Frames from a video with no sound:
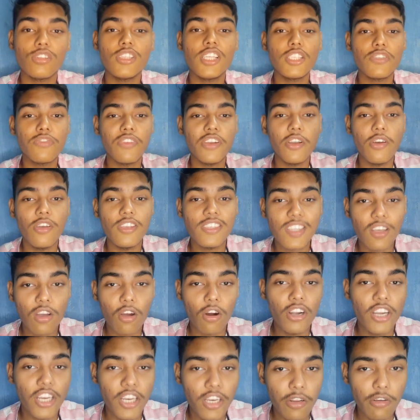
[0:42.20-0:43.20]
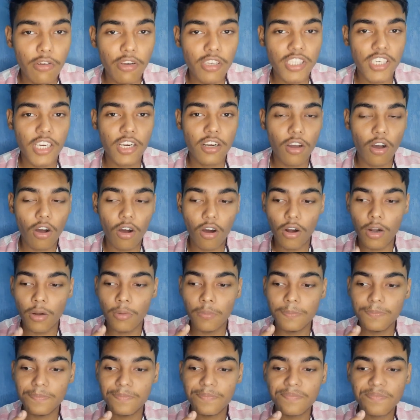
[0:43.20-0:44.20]
this video is a continuation
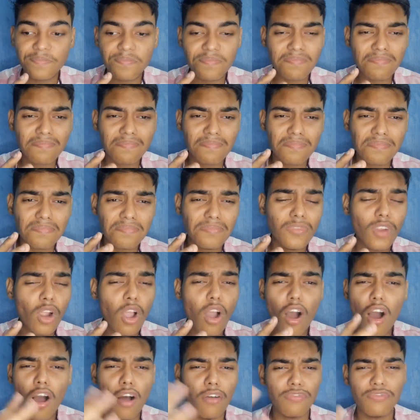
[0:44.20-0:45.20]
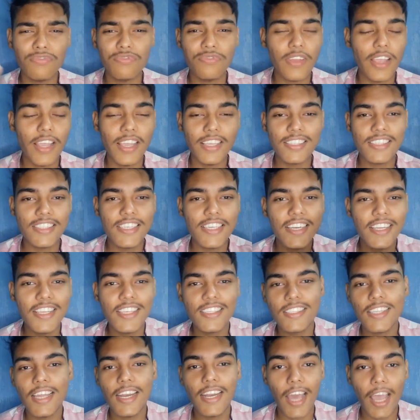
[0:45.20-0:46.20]
of a
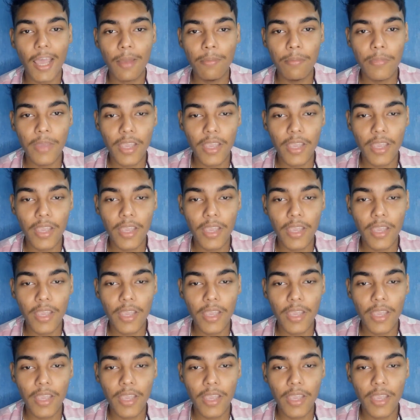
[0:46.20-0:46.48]
series that I am